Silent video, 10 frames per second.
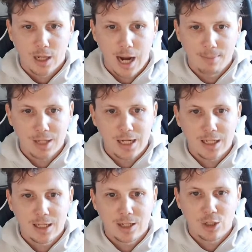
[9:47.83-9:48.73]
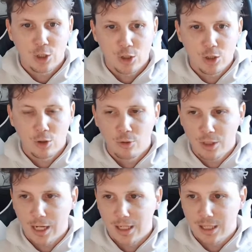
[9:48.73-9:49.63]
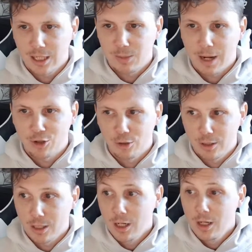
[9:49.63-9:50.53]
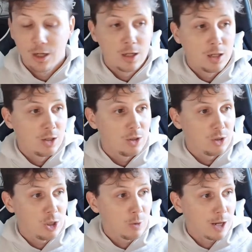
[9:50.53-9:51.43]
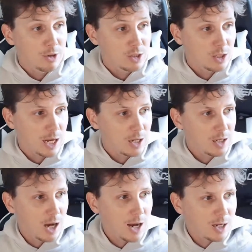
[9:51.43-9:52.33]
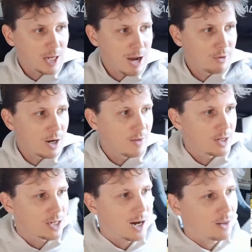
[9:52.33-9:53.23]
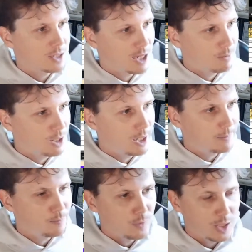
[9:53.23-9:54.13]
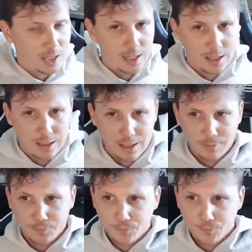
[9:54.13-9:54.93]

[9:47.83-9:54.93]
I'm taking it as good news that he's seen a specialist. You know what else that got clowned on that's kind of the same thing is